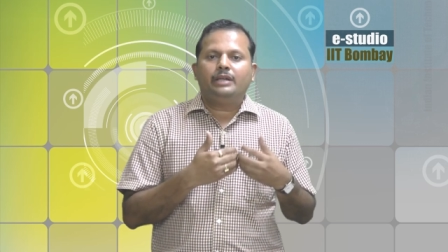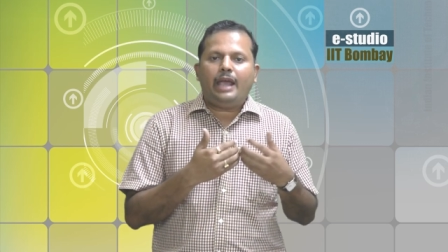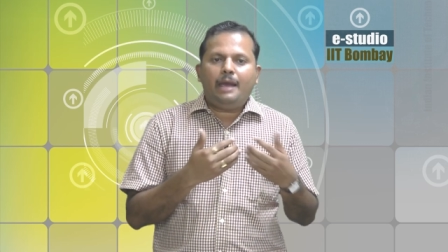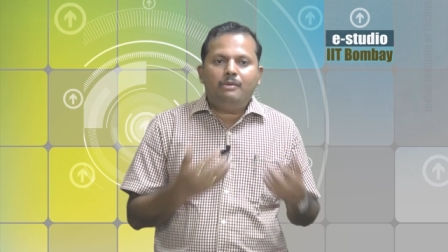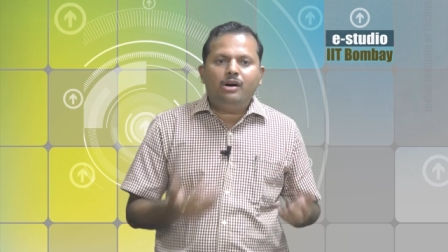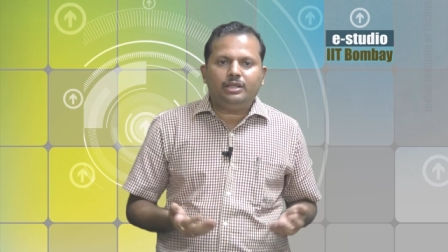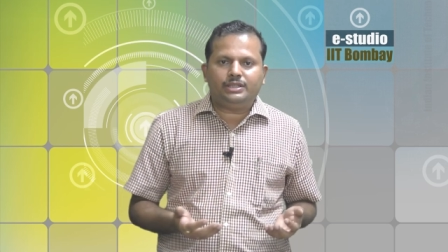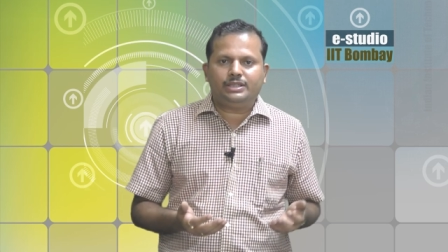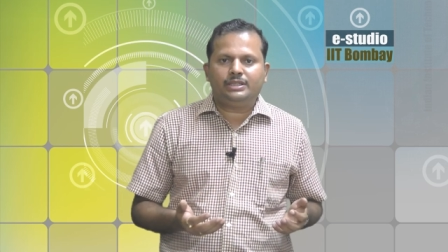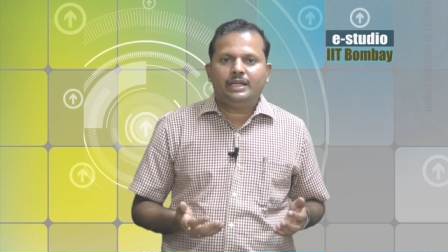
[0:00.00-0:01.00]

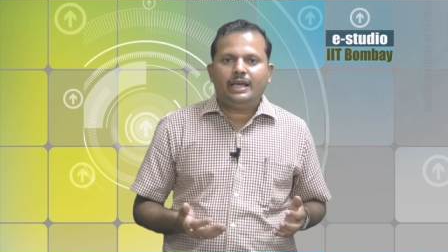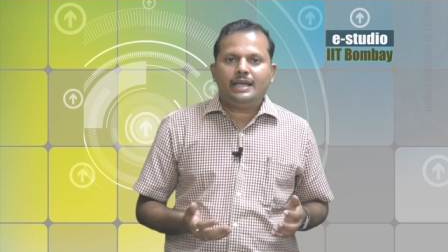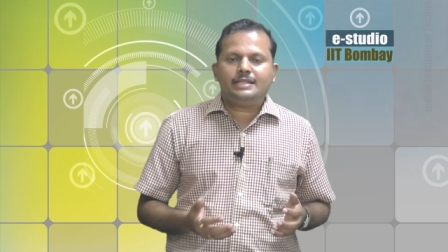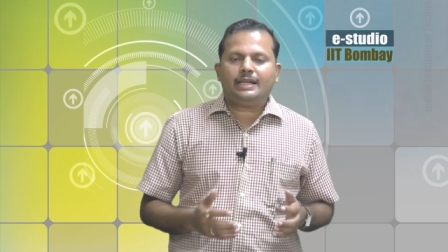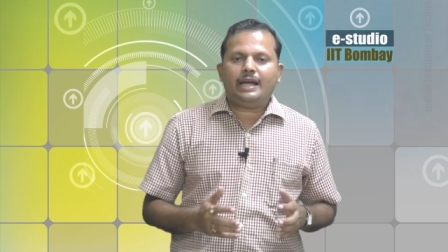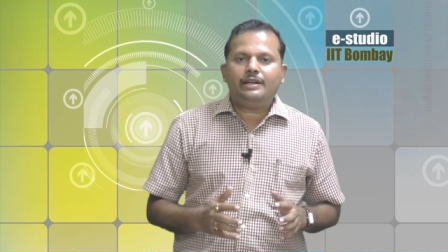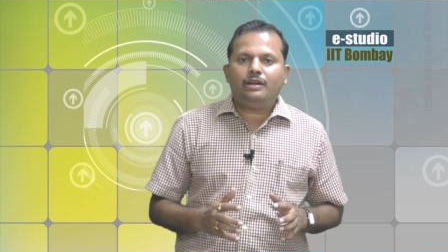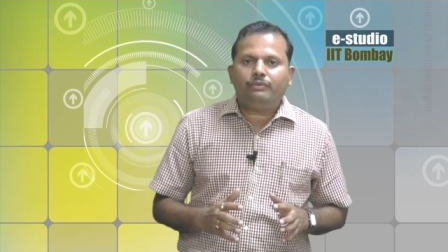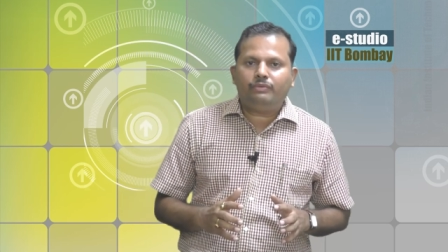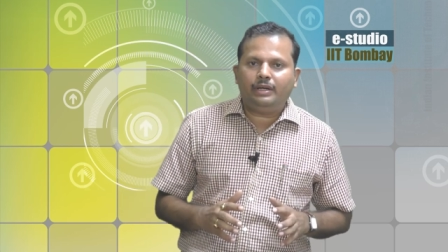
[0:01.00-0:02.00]
emerge as a kind
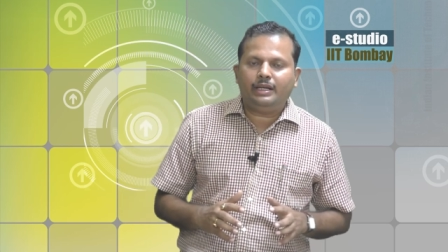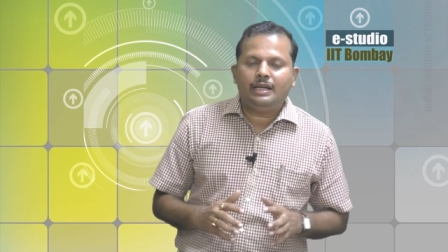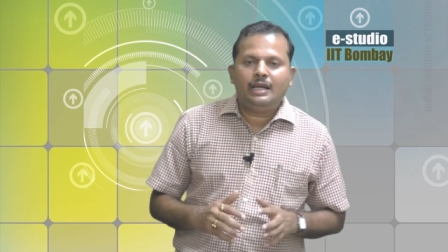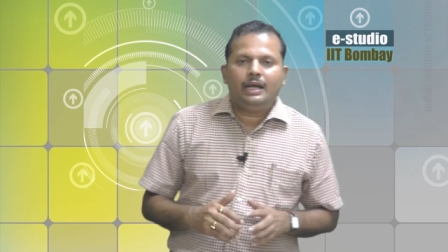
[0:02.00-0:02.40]
of an